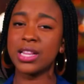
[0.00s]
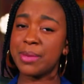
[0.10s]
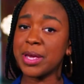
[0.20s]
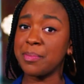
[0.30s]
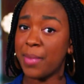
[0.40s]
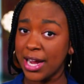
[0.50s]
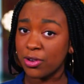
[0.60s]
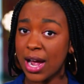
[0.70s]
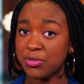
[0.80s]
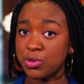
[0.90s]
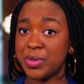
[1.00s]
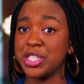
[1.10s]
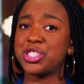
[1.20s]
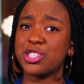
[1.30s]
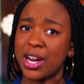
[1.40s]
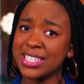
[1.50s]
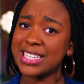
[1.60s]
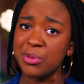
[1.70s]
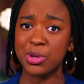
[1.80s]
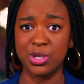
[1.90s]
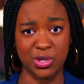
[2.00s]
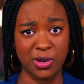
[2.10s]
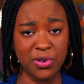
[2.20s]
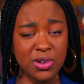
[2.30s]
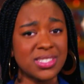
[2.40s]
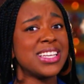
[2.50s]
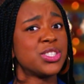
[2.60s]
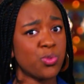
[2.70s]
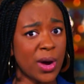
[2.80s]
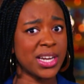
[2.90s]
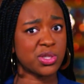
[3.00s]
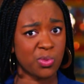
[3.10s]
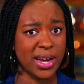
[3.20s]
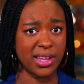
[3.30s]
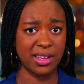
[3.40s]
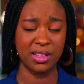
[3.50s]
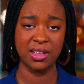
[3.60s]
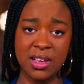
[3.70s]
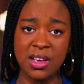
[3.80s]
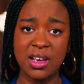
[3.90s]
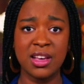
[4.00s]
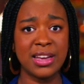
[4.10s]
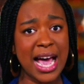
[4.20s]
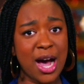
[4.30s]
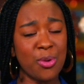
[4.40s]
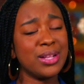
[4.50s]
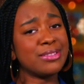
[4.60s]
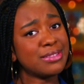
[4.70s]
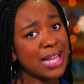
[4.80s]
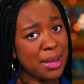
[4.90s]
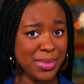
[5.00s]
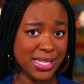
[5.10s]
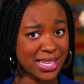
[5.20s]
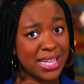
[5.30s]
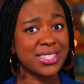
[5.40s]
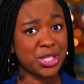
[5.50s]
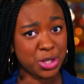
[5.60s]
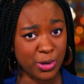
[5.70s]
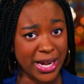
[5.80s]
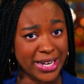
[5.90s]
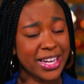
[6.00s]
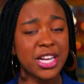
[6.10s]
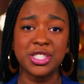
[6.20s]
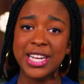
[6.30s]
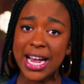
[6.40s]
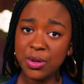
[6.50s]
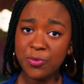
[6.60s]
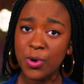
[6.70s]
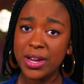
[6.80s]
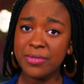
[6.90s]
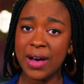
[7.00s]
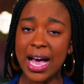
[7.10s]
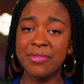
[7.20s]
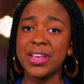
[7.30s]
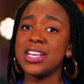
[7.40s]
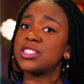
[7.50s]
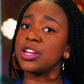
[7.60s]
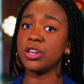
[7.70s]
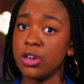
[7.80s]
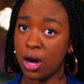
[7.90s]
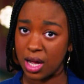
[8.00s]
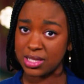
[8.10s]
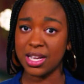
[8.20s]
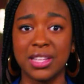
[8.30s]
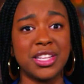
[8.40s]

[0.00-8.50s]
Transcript: claiming Minecraft would be shutting down their servers in 2020. Now, let me set this straight. Channel 45 is not a